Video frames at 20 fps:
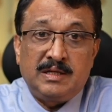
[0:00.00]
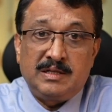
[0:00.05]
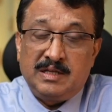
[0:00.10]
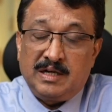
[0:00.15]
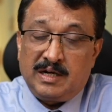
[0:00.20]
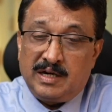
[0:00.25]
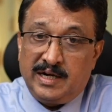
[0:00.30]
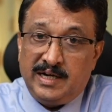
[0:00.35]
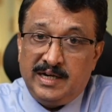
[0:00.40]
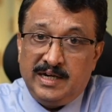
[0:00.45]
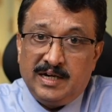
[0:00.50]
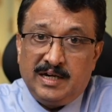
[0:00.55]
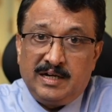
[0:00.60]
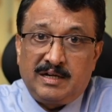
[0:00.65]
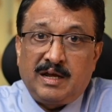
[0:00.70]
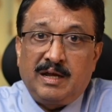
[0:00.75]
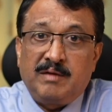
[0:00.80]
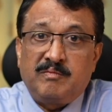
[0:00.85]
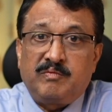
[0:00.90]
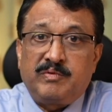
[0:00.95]
The ideal
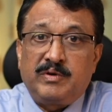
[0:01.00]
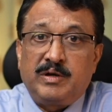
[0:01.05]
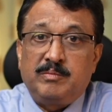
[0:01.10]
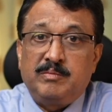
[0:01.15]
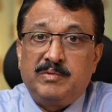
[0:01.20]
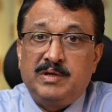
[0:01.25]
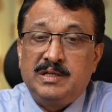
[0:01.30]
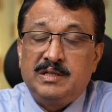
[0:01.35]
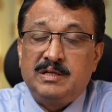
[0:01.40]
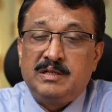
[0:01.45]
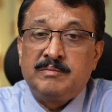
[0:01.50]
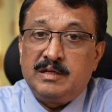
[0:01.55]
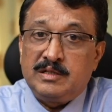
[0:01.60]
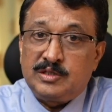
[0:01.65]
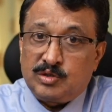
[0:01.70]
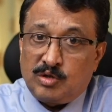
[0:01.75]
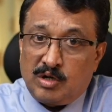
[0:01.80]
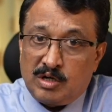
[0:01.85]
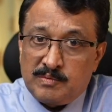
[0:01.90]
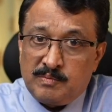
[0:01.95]
time frame in
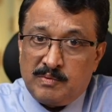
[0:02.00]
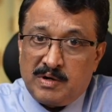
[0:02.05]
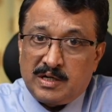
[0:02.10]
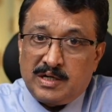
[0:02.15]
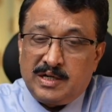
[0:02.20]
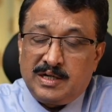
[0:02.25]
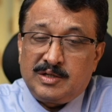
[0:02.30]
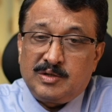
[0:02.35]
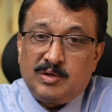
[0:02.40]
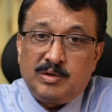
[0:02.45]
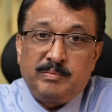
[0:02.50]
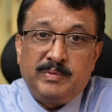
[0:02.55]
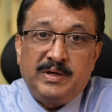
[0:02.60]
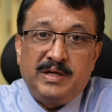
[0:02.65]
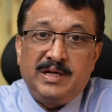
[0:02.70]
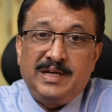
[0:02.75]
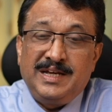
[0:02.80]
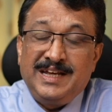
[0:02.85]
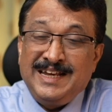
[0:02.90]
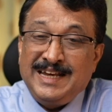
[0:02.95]
stock market could
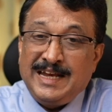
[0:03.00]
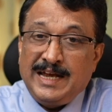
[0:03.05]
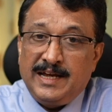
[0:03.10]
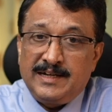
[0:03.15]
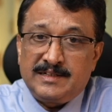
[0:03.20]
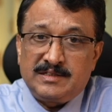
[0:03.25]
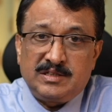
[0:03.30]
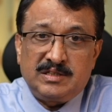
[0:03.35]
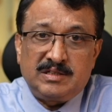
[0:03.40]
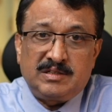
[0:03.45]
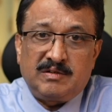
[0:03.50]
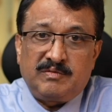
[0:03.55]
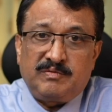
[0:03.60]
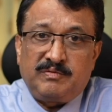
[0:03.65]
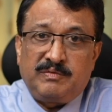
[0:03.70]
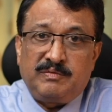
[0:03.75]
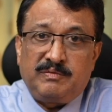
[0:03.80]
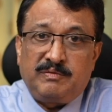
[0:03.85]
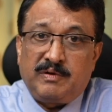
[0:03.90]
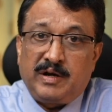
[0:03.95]
be in excess of
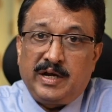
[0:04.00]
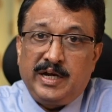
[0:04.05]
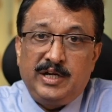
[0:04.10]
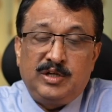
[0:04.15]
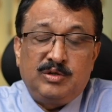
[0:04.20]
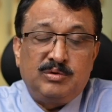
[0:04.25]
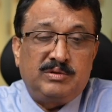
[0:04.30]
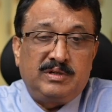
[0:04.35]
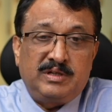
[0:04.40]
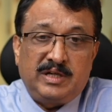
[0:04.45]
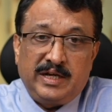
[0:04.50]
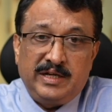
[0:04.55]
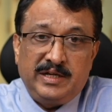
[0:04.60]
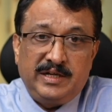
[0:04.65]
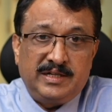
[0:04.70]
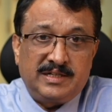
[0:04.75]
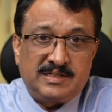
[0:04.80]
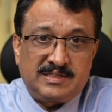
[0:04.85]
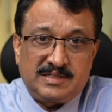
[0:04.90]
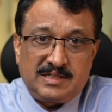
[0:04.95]
5 to 10
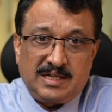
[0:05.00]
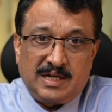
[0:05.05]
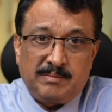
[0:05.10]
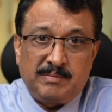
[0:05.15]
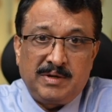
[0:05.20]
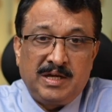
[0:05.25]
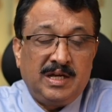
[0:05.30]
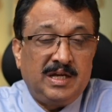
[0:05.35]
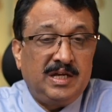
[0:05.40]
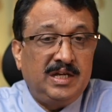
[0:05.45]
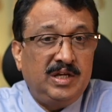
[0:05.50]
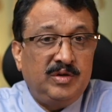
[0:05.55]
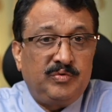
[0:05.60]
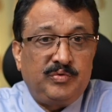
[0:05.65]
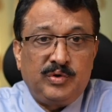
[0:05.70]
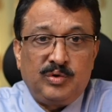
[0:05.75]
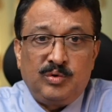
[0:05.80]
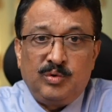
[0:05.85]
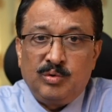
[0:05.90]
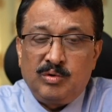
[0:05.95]
years time.
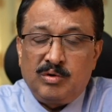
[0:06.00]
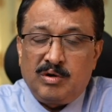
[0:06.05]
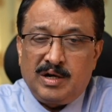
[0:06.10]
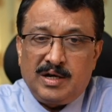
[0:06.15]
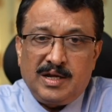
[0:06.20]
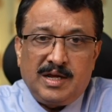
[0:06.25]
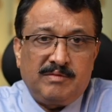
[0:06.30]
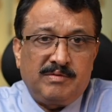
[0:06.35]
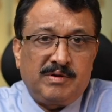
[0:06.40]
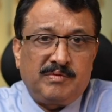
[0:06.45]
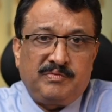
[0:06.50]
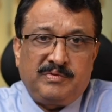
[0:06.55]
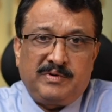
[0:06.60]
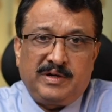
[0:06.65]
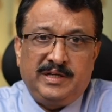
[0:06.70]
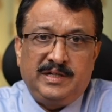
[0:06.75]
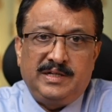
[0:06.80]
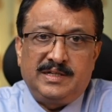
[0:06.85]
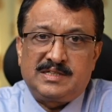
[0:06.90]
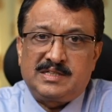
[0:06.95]
If you do not have a
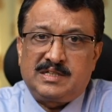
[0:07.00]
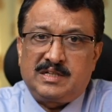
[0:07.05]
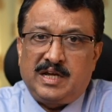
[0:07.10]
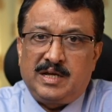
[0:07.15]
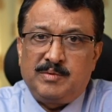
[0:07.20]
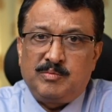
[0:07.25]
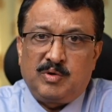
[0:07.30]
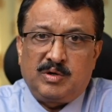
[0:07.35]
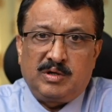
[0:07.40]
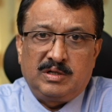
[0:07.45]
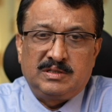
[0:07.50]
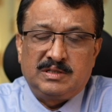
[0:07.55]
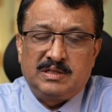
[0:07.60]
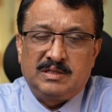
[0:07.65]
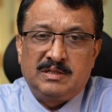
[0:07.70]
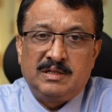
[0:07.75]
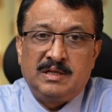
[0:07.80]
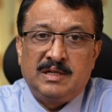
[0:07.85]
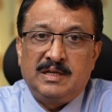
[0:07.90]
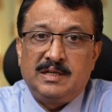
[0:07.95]
5 years time
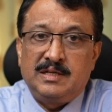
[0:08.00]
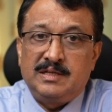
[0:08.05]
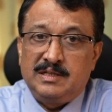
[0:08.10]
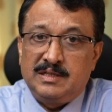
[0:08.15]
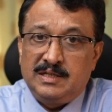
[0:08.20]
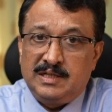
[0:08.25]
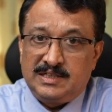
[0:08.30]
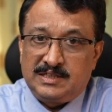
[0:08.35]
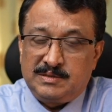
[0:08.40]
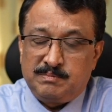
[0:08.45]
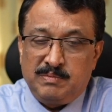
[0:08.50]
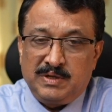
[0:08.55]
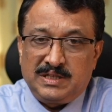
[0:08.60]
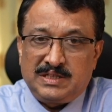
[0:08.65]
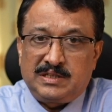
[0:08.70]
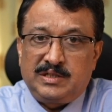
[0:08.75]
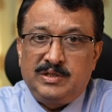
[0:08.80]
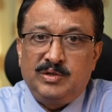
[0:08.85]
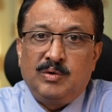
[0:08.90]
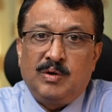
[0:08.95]
horizon, it's
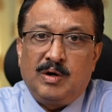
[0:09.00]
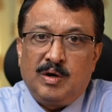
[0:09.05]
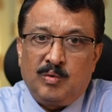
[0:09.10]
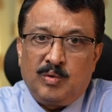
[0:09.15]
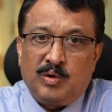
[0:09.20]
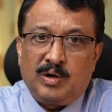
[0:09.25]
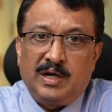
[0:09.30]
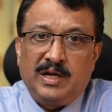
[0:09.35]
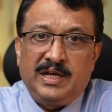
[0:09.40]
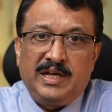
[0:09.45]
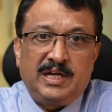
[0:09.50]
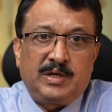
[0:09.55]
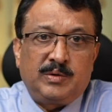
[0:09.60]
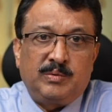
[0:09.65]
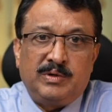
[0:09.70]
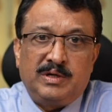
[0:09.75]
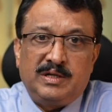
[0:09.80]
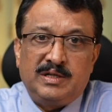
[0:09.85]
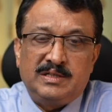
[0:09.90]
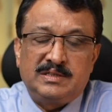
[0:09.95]
best you avoid
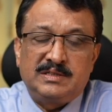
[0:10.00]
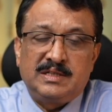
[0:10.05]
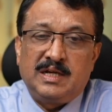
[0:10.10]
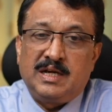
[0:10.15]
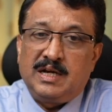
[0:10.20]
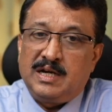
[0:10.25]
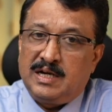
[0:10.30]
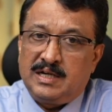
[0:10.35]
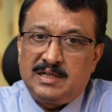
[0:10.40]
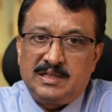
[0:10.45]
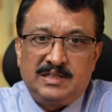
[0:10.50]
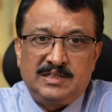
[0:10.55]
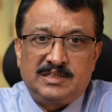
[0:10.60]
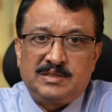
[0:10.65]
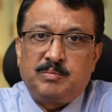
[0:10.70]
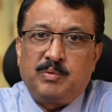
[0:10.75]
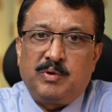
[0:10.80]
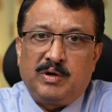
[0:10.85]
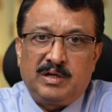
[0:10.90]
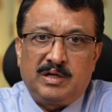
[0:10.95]
equities at
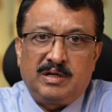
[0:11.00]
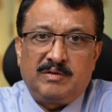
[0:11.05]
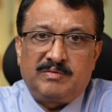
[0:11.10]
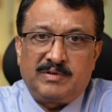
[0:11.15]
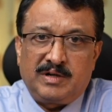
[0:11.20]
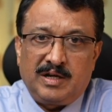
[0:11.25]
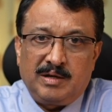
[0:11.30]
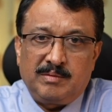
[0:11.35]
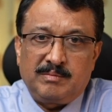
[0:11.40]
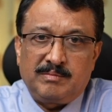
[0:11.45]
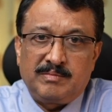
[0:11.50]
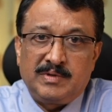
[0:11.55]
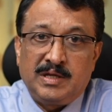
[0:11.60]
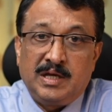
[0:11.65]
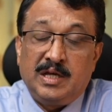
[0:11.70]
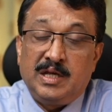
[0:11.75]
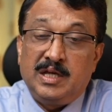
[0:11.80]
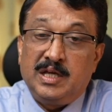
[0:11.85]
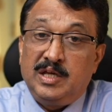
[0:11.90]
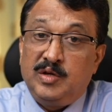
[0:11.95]
this point of time.
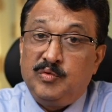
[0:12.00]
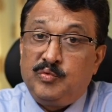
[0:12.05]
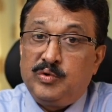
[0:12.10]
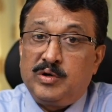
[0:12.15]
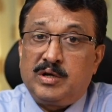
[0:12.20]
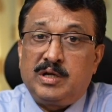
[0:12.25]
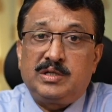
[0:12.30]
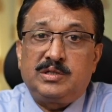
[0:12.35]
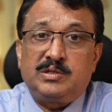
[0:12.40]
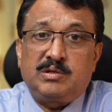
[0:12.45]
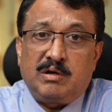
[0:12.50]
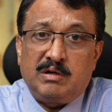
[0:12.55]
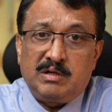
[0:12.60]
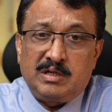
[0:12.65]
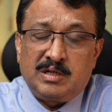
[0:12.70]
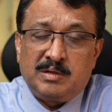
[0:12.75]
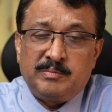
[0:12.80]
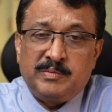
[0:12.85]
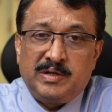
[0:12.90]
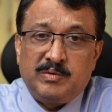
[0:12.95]
If you are a
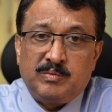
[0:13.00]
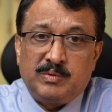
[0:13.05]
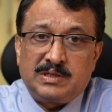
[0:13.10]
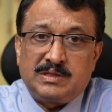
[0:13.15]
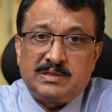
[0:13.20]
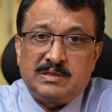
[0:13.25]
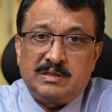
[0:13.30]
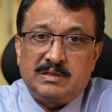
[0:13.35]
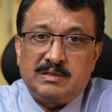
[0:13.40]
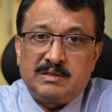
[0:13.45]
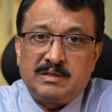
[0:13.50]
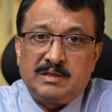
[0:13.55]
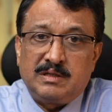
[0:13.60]
short term investor,